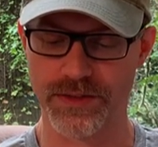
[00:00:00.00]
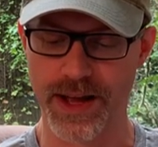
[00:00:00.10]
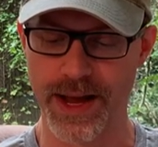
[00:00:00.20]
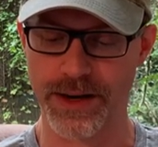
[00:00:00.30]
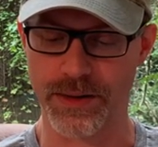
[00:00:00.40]

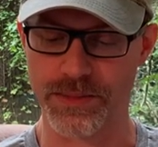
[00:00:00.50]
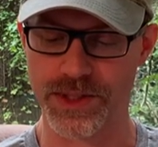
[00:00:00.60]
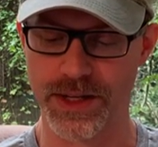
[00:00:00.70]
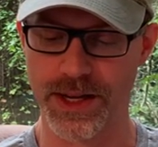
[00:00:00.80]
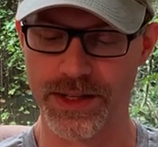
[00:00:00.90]
of
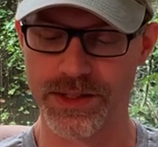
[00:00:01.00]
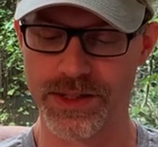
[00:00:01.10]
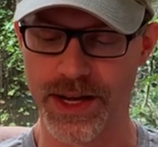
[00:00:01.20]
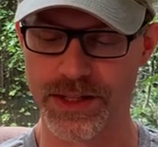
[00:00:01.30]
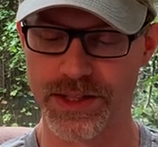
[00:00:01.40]
items and
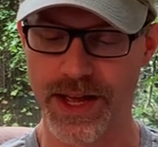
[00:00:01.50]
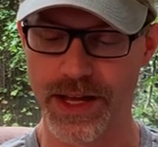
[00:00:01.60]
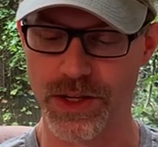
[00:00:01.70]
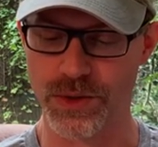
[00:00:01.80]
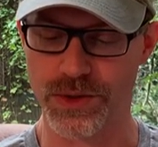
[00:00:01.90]
insects
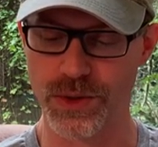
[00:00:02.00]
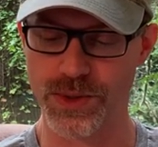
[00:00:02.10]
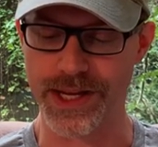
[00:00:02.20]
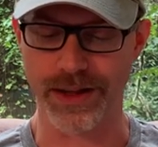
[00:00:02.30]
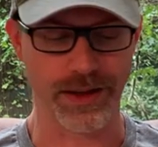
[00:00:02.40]
that you
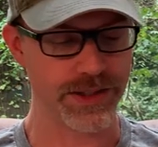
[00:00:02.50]
do sell,